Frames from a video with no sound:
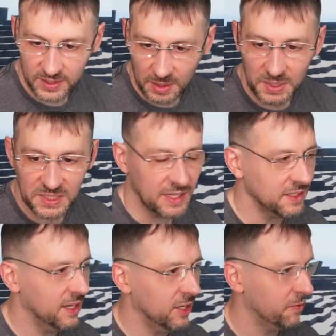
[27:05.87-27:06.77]
Somebody's
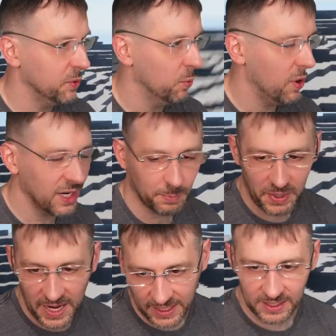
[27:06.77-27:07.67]
asking here if you walk
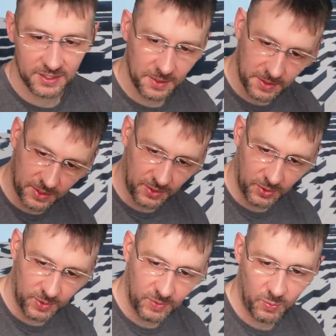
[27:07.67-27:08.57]
back into the
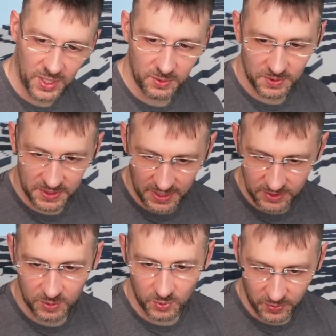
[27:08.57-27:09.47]
lagoon when you're in the
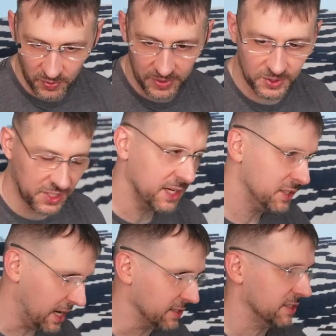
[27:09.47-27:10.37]
desert, will the weather
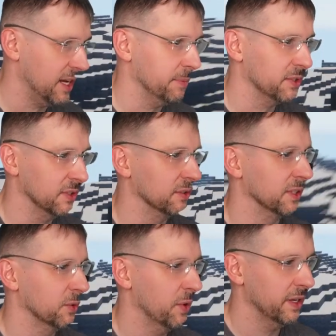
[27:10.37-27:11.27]
change? Yes,
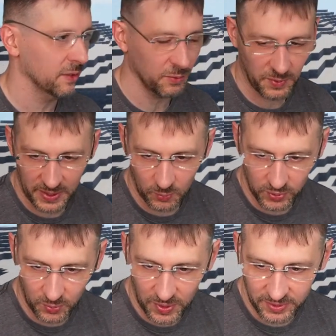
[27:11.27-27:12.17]
absolutely. The weather
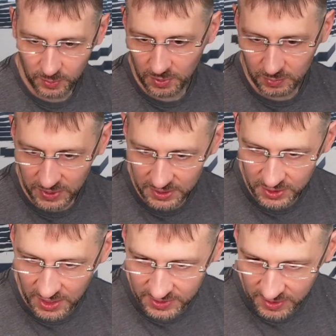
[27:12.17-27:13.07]
will
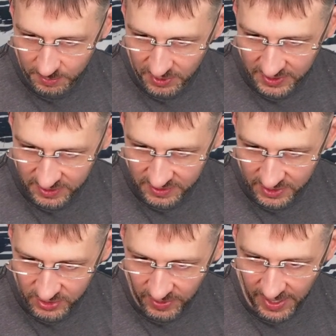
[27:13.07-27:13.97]
readjust to the places
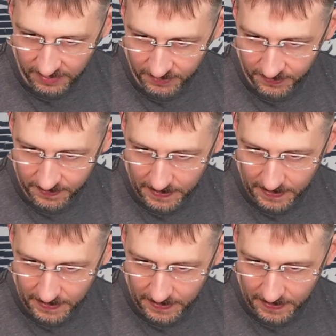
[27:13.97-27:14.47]
that you're at.